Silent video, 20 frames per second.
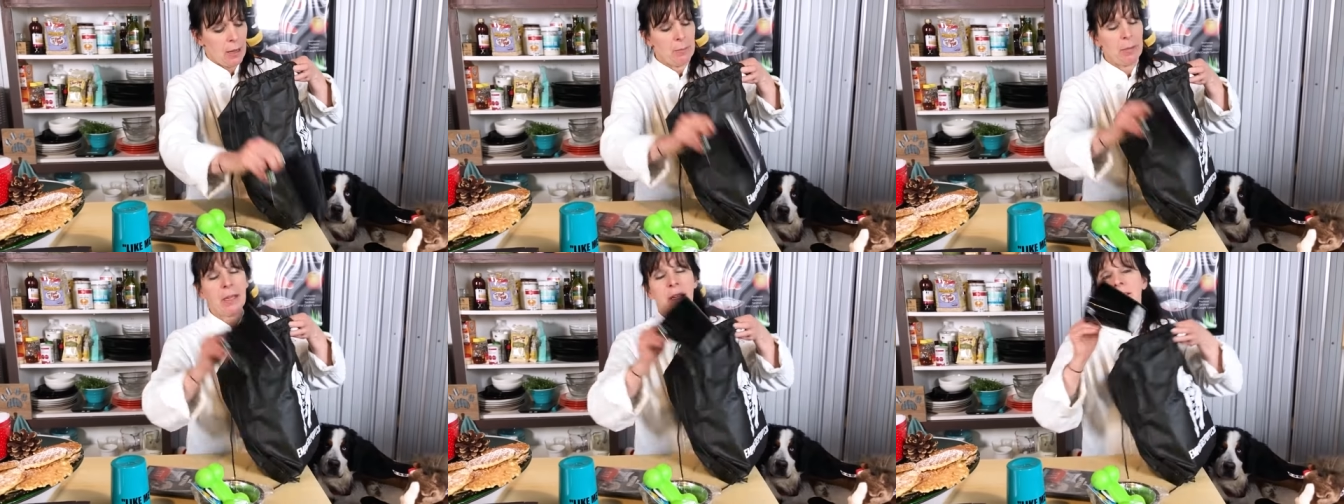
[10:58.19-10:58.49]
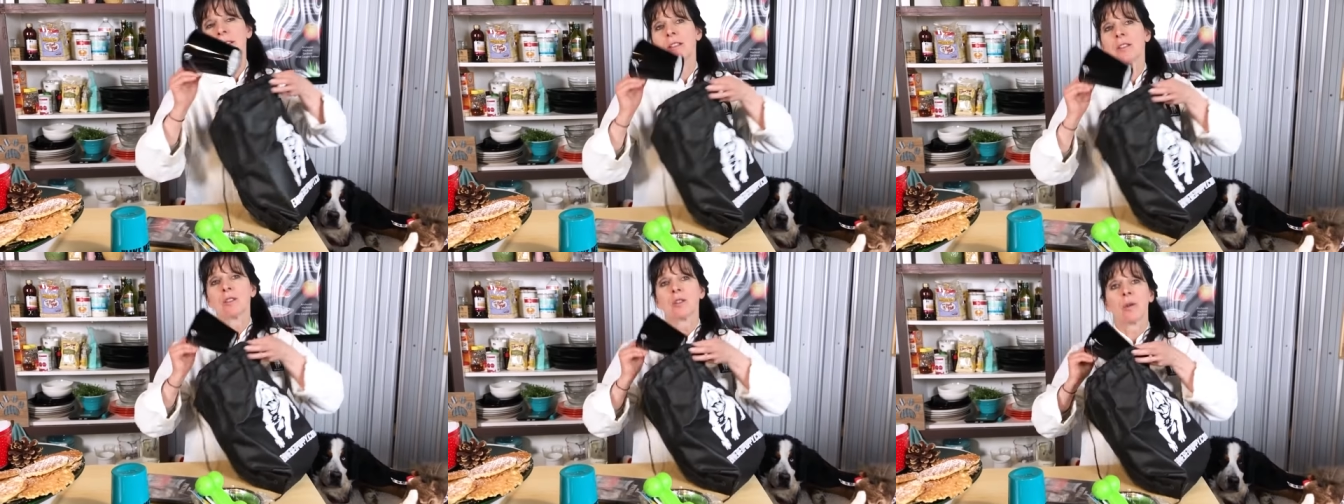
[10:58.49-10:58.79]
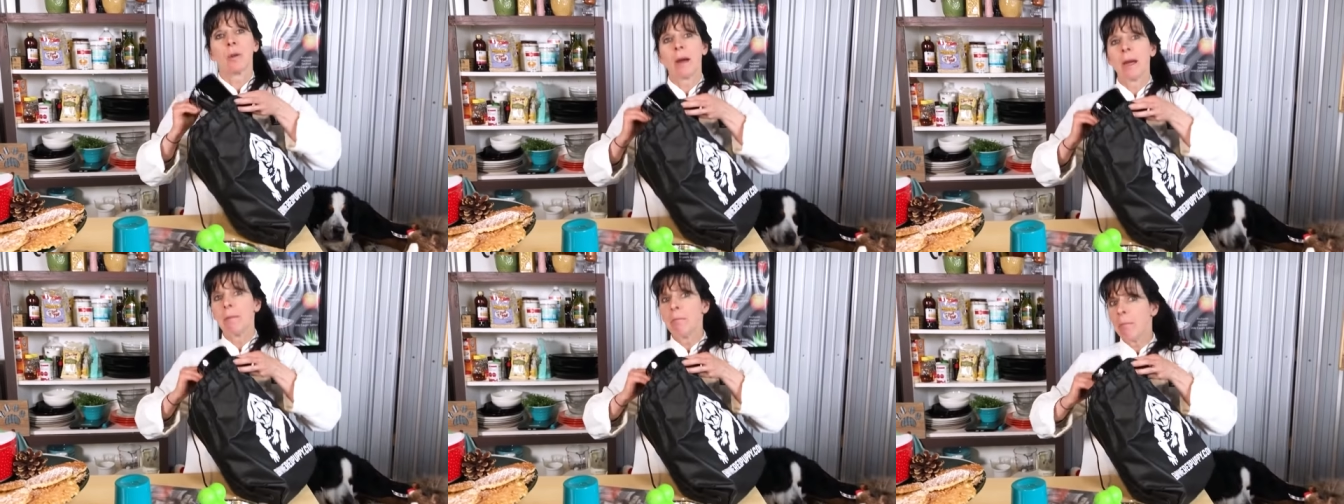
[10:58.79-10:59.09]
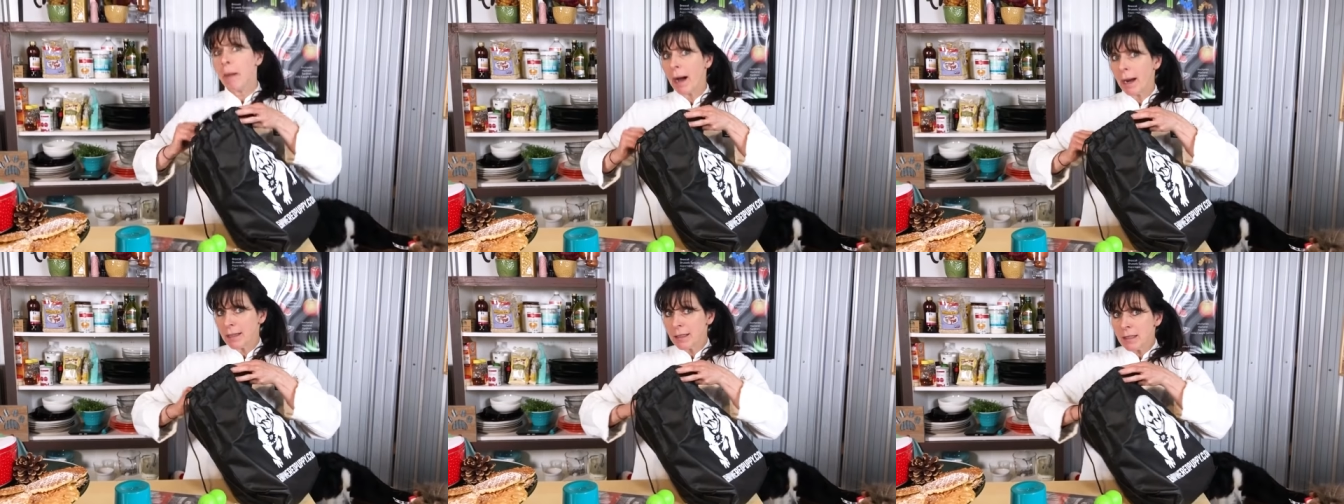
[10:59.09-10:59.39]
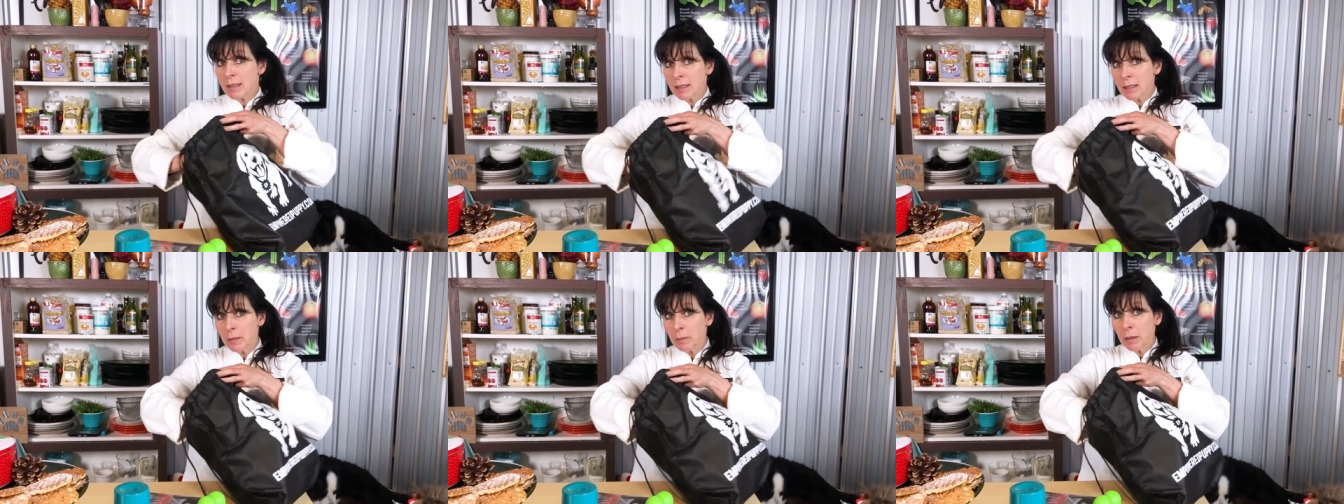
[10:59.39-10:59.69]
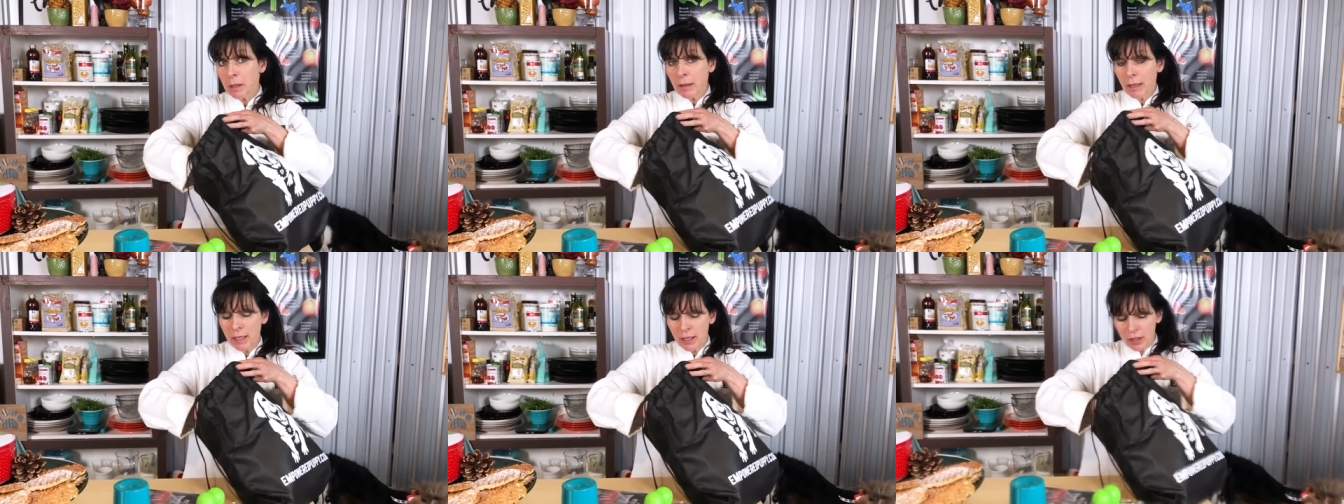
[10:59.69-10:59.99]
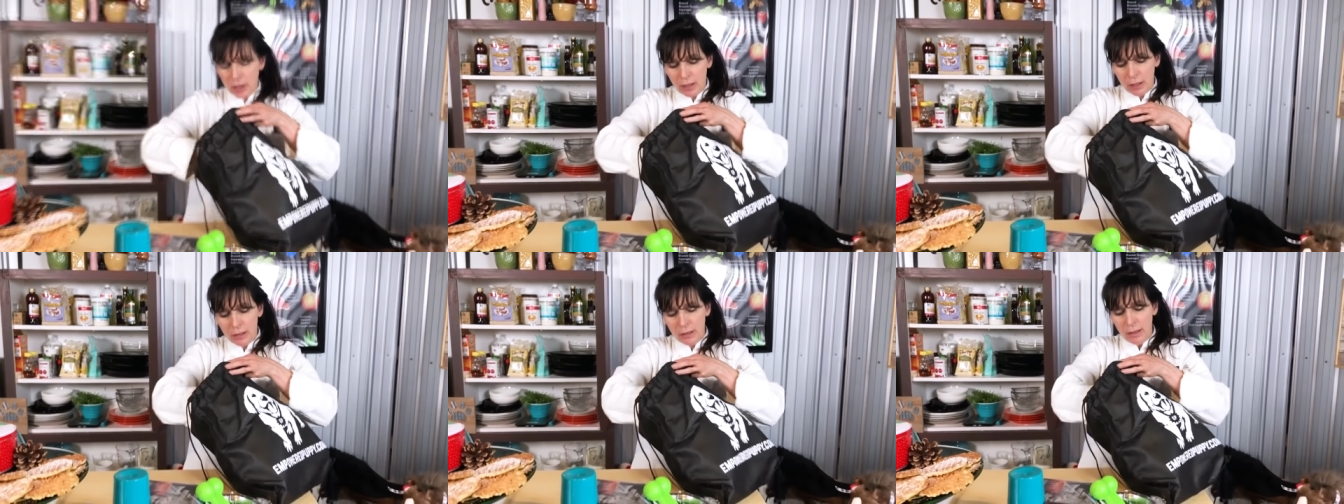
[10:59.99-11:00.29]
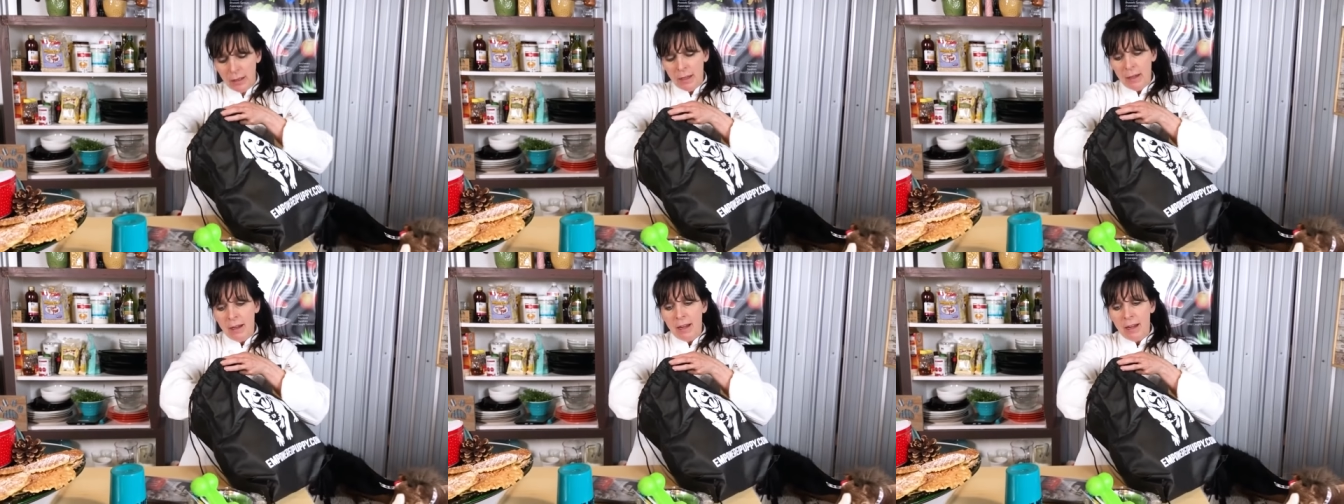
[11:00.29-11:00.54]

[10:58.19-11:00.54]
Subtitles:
because it's great mind stimulation,